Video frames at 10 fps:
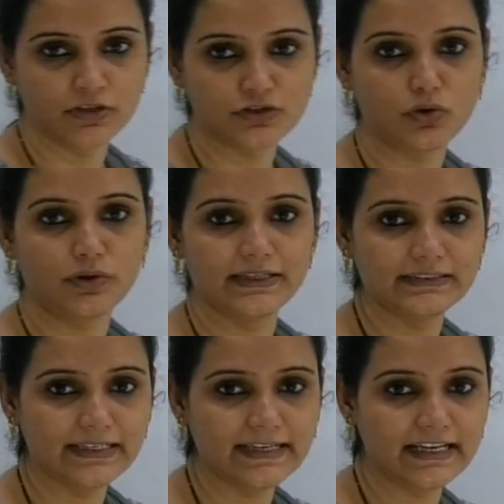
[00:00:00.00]
So in
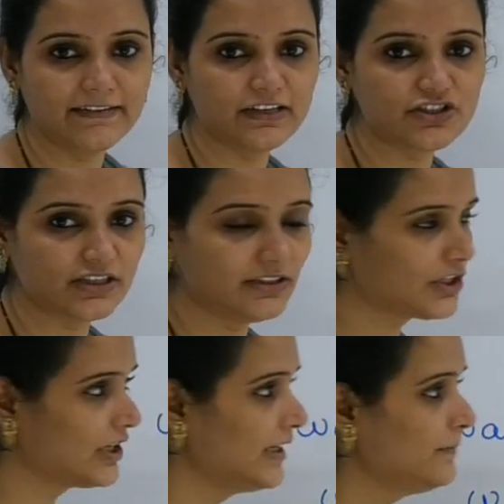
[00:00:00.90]
the derivation
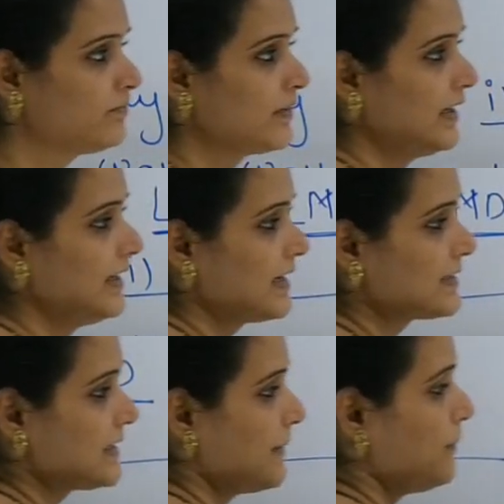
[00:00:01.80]
tree, here
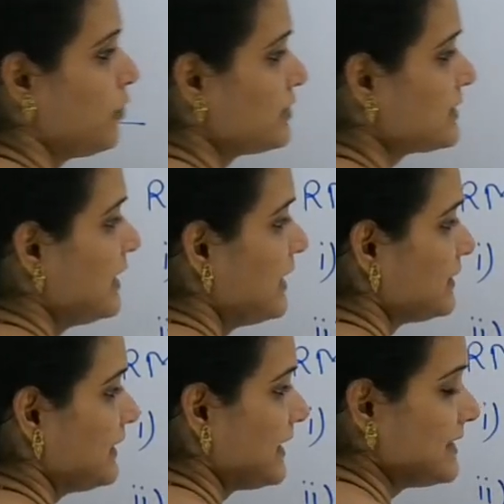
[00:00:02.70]
suppose
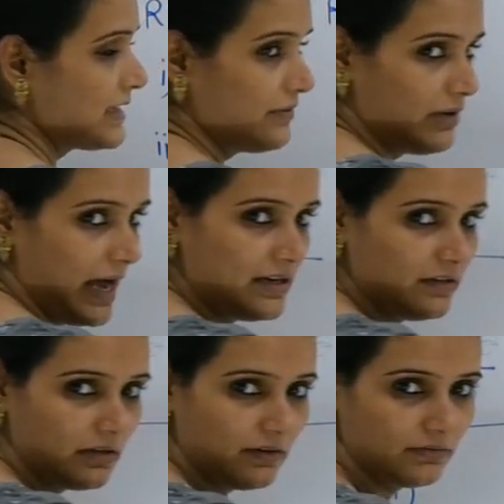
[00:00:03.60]
there is a one